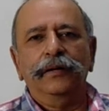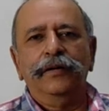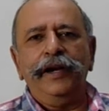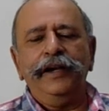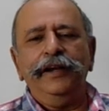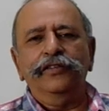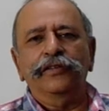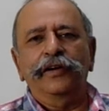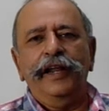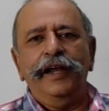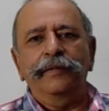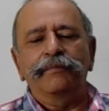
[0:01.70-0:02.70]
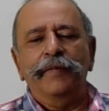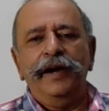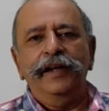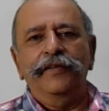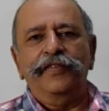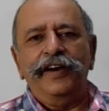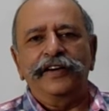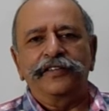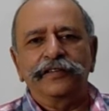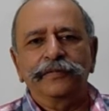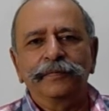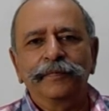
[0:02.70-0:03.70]
Greetings of the day, my dear
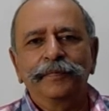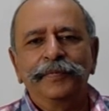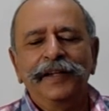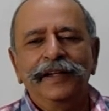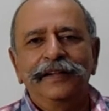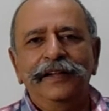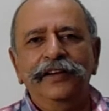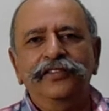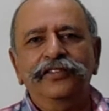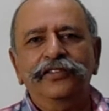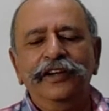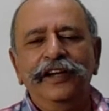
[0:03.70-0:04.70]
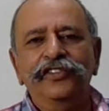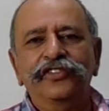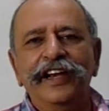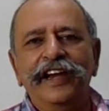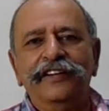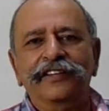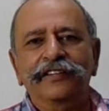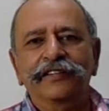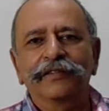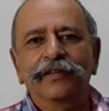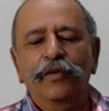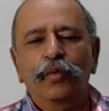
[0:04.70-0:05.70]
friends. This is
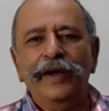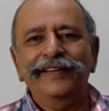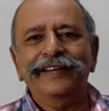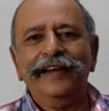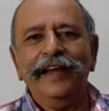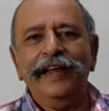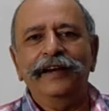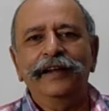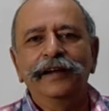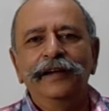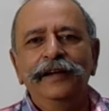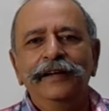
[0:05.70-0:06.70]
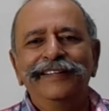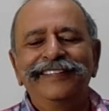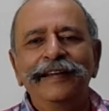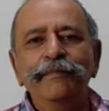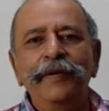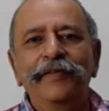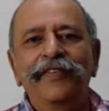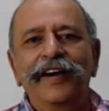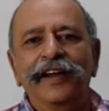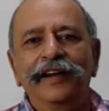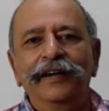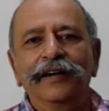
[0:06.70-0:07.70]
Chax, once again
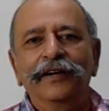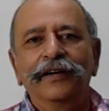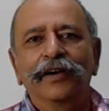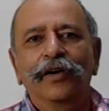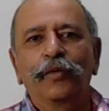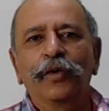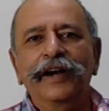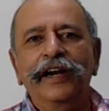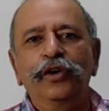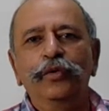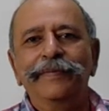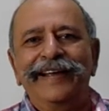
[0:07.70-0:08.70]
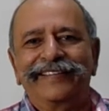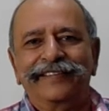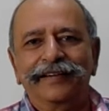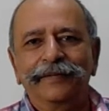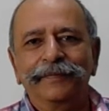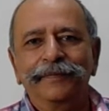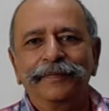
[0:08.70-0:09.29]
simplifying what I do best.